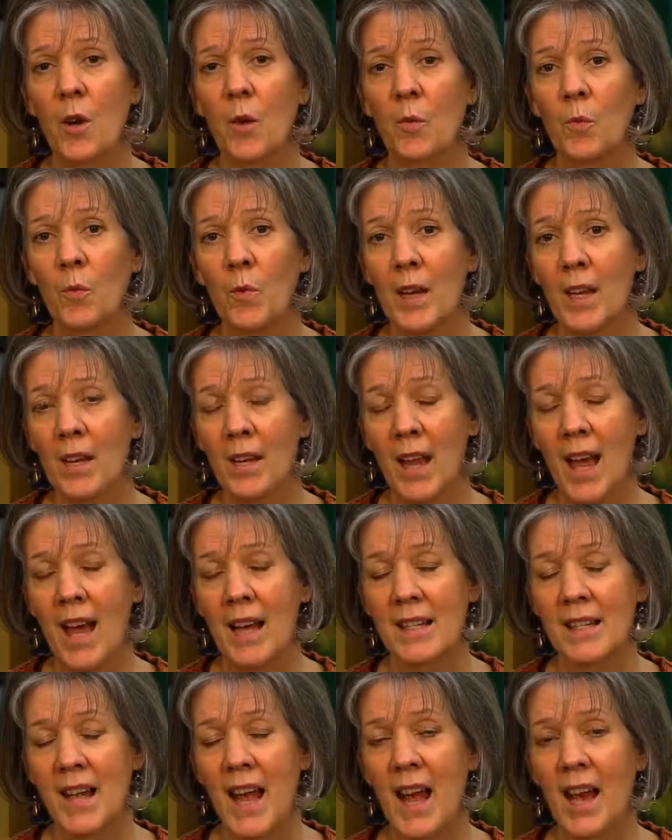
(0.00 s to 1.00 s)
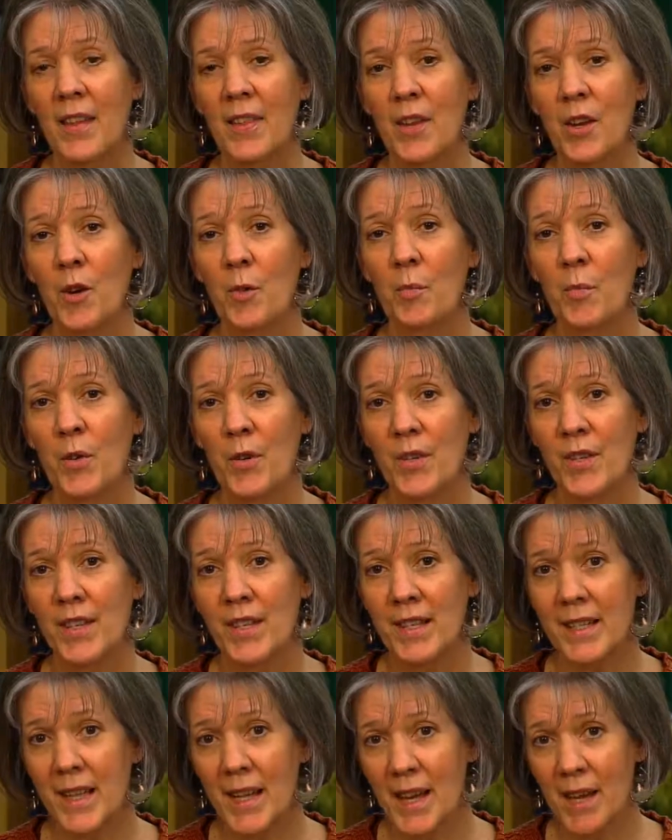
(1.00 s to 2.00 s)
realize how they're
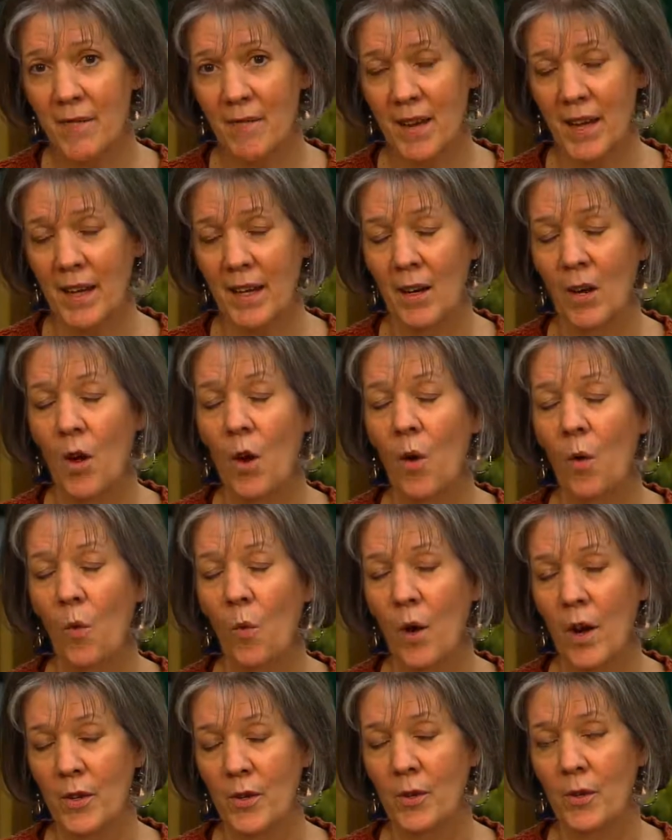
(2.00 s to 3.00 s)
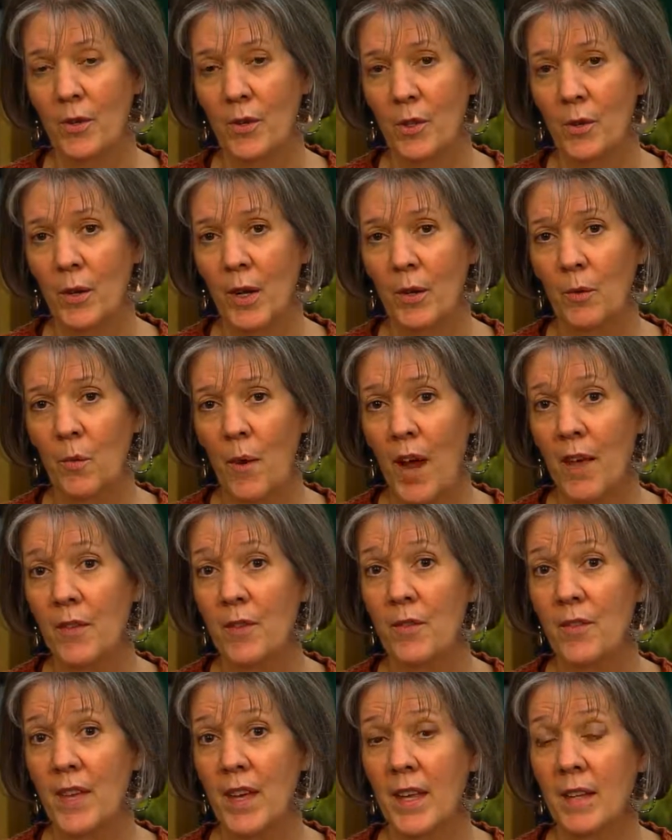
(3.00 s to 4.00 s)
perceiving what you're doing
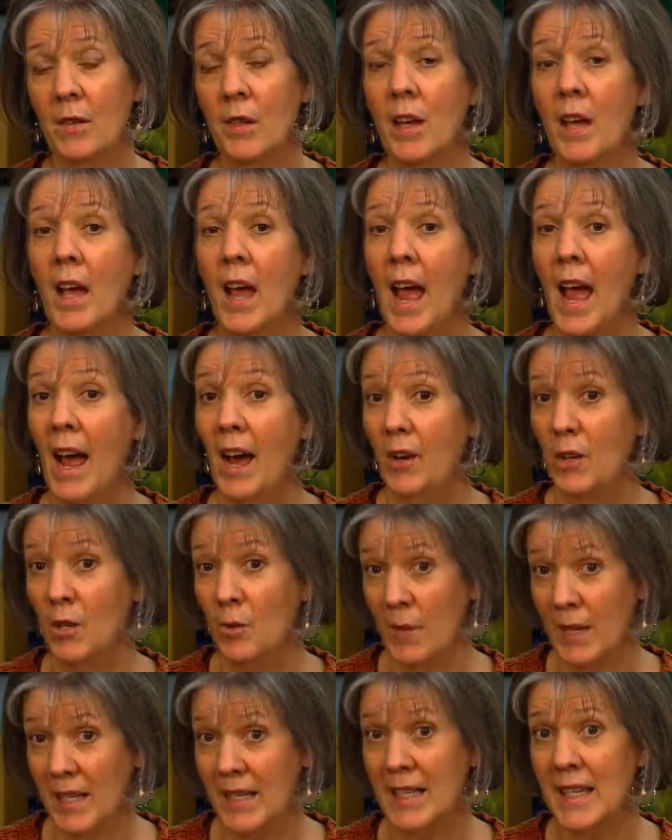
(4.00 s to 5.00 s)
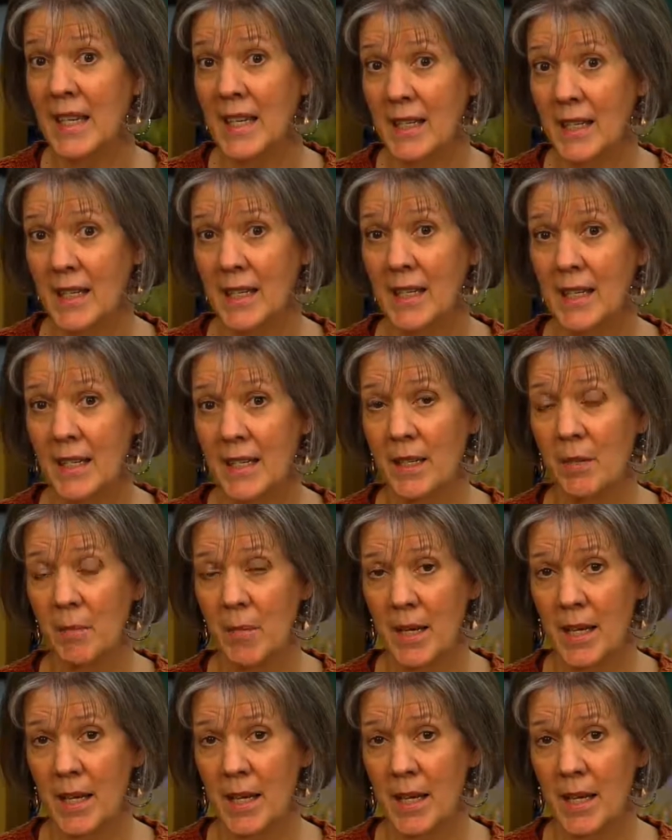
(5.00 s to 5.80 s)
rather than how you intended it to